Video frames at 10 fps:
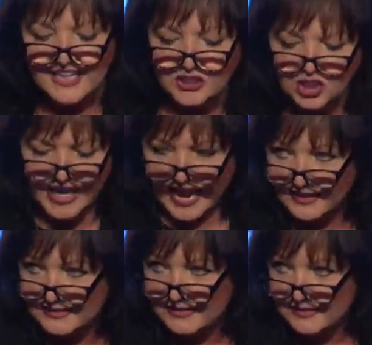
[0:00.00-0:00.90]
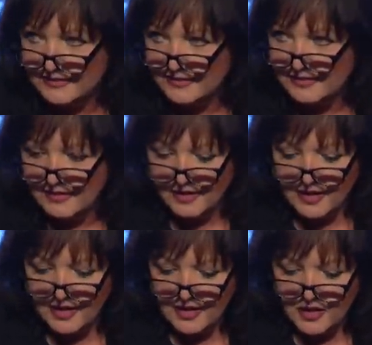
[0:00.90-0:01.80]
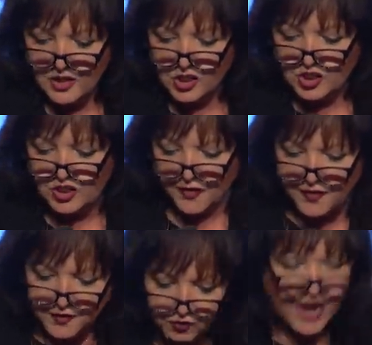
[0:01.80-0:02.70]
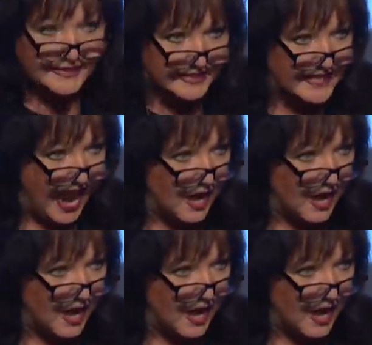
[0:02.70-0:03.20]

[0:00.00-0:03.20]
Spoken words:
eject, to thrust out.